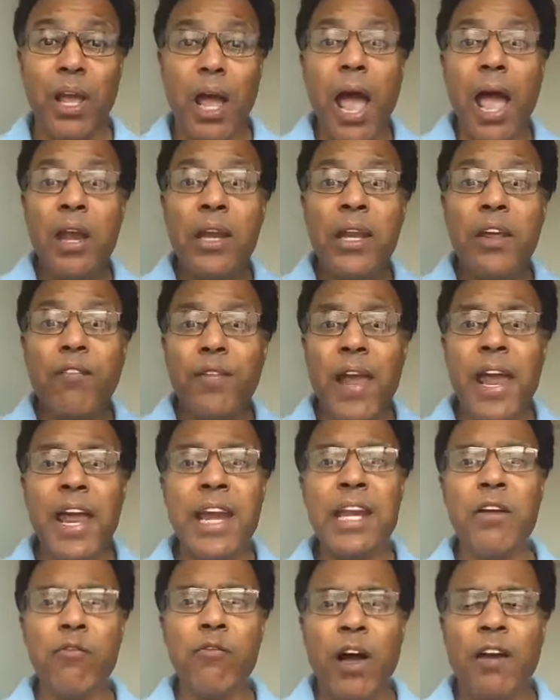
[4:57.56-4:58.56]
And if
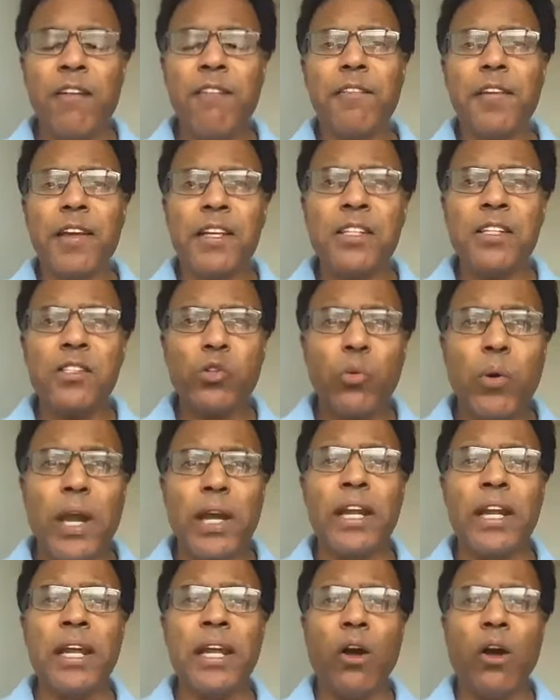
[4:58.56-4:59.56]
anyone is
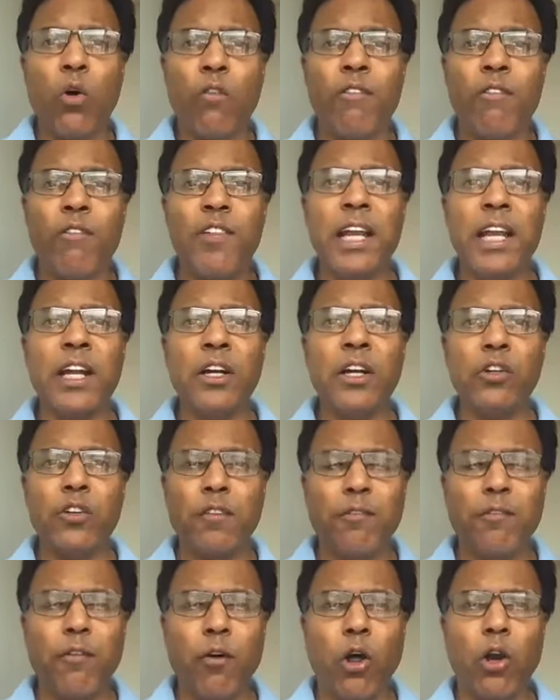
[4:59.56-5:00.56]
ready or willing
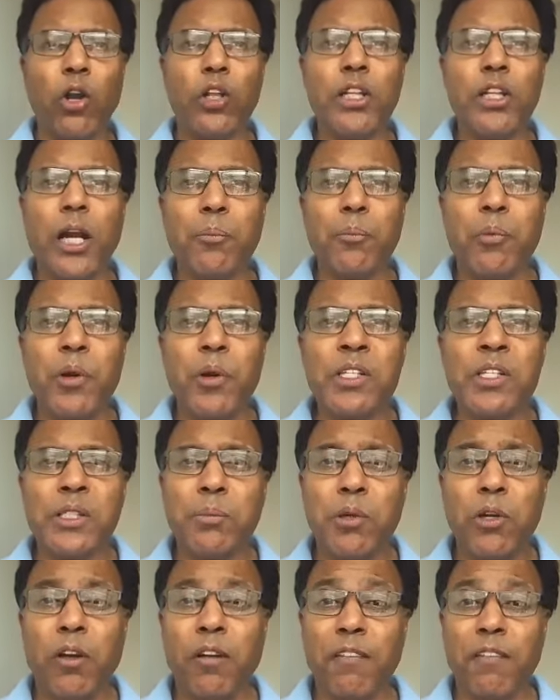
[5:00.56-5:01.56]
to follow that
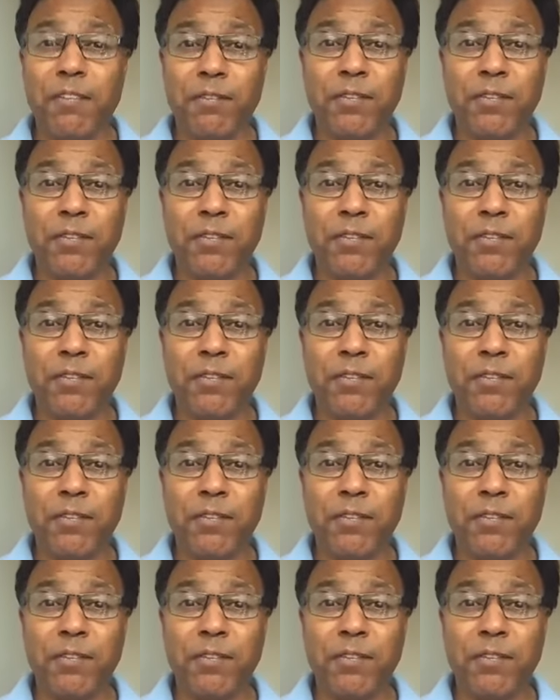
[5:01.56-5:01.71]
principle of